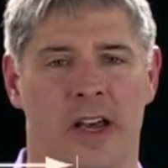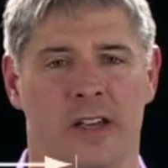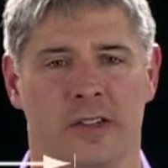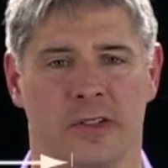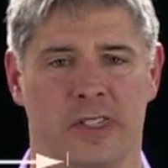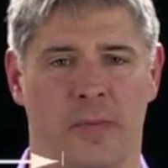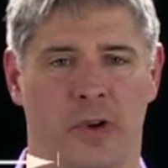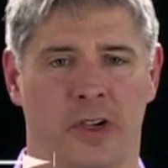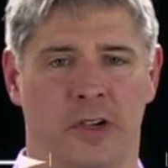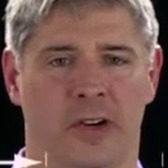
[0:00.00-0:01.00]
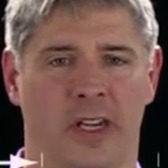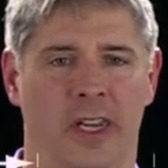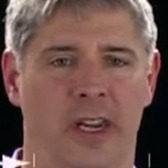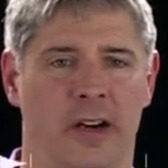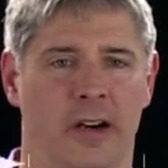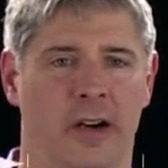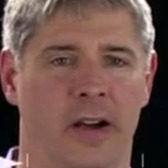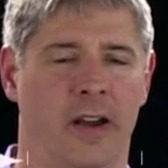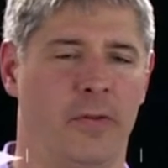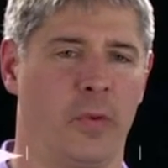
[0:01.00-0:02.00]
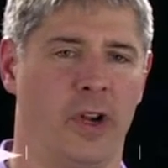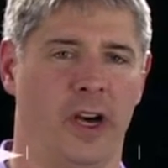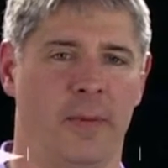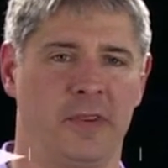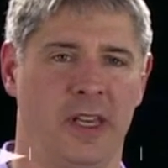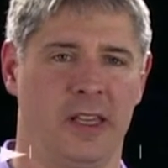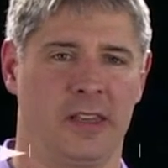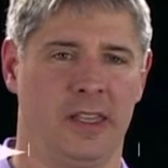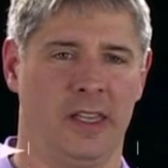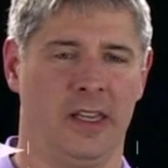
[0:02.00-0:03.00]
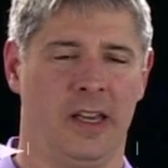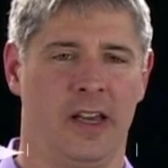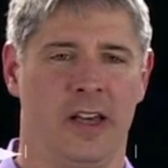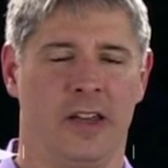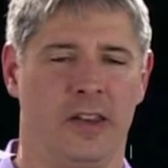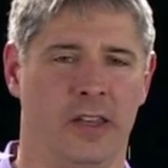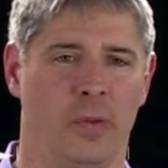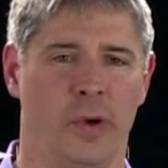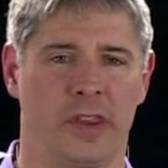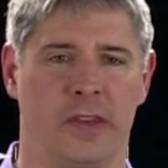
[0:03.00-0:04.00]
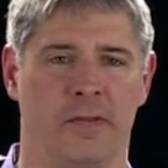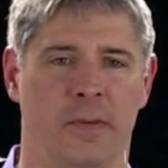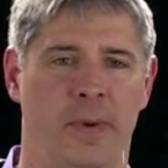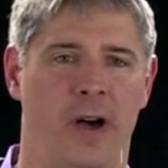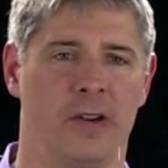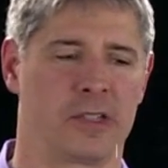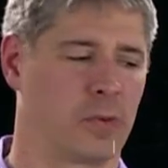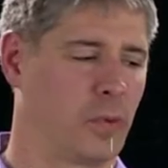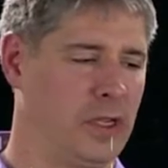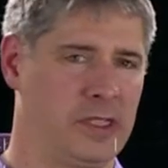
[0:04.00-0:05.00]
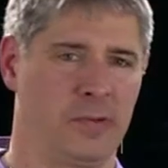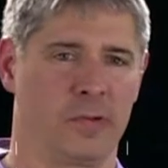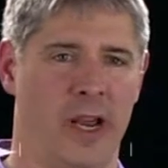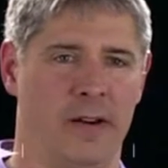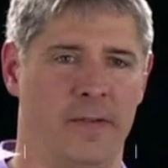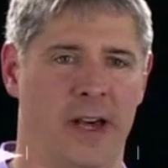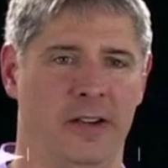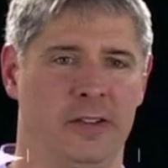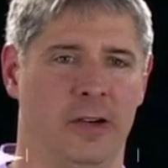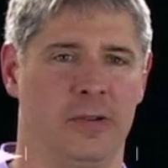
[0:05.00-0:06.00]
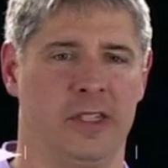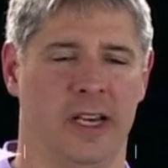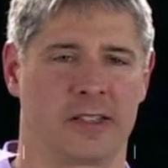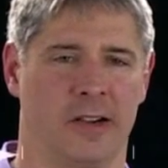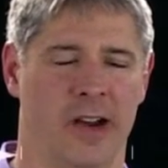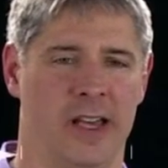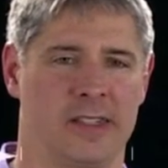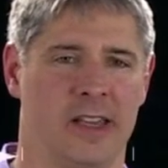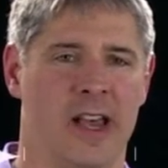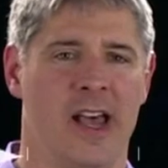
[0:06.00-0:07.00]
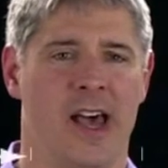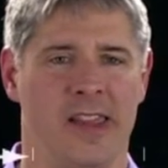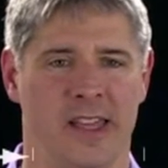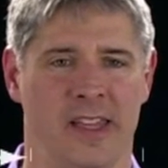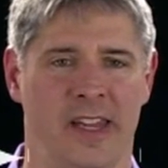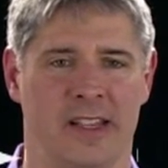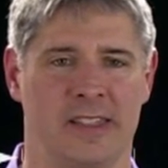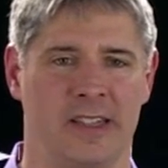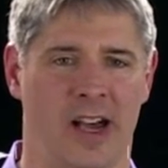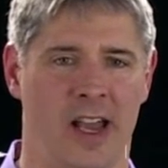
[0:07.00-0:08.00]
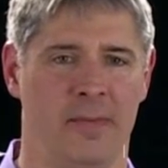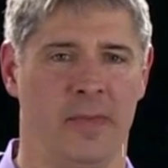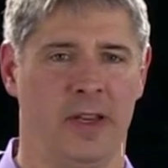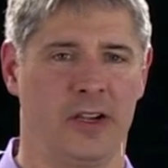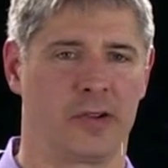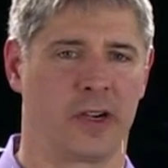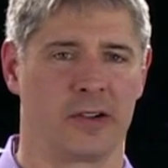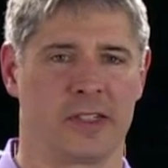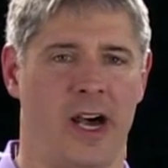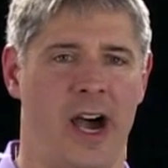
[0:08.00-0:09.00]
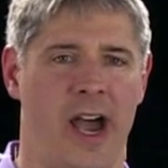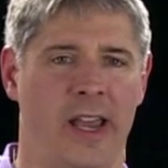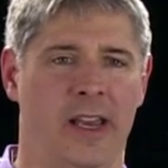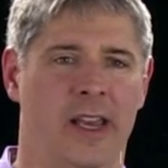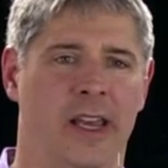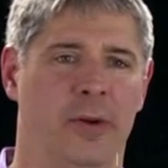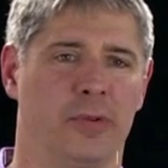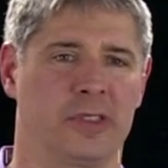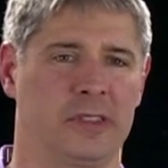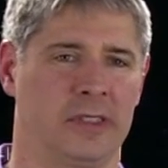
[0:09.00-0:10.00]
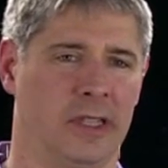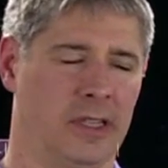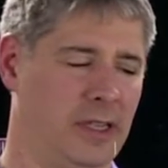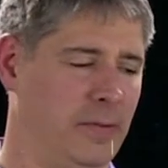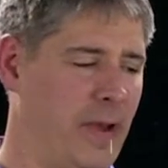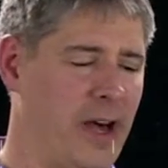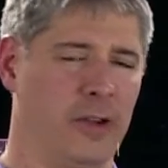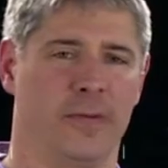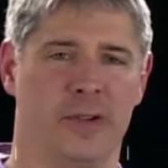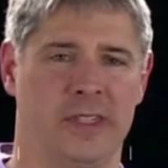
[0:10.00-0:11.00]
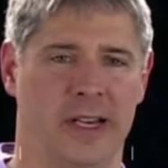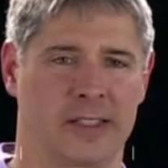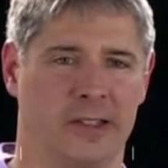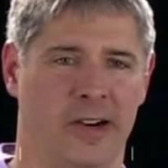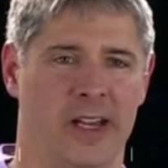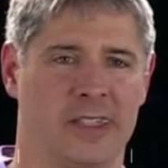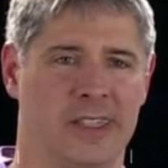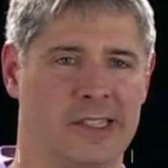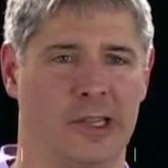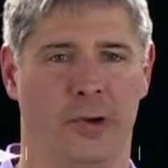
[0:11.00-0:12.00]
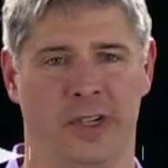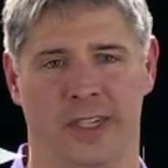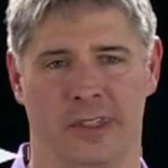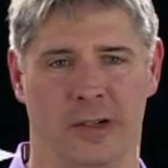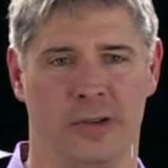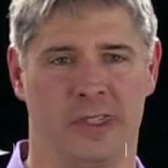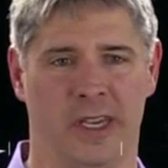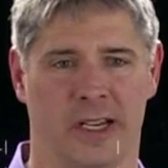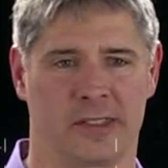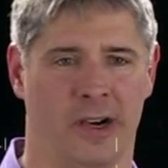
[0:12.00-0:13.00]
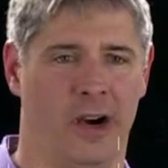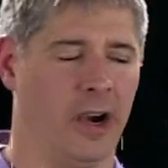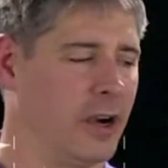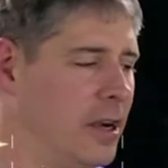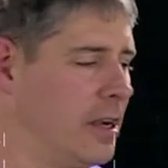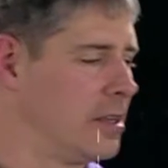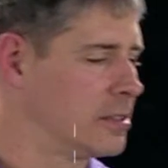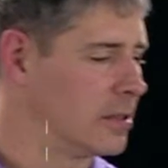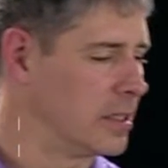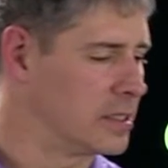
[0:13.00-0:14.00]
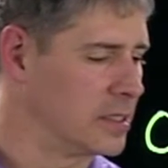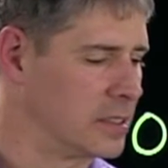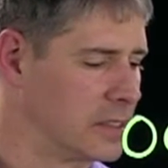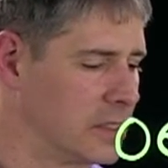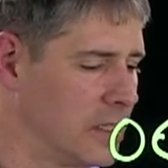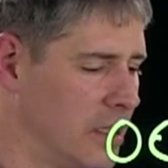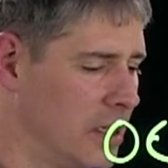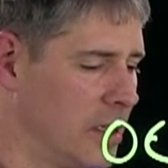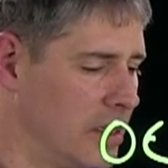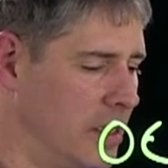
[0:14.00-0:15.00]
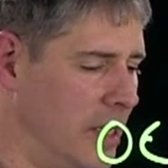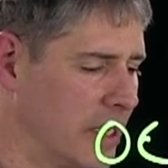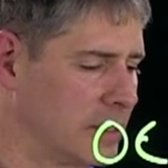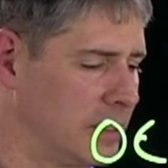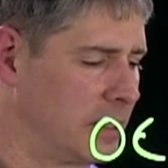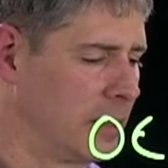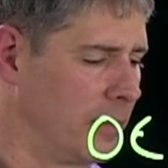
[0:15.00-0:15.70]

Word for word: So somewhere during here, if we want to update the, the width of the pulse, we write a value to OCXRS, and then the next time it triggers high, it will, the value of OCXRS gets loaded into OCXR. So this is the next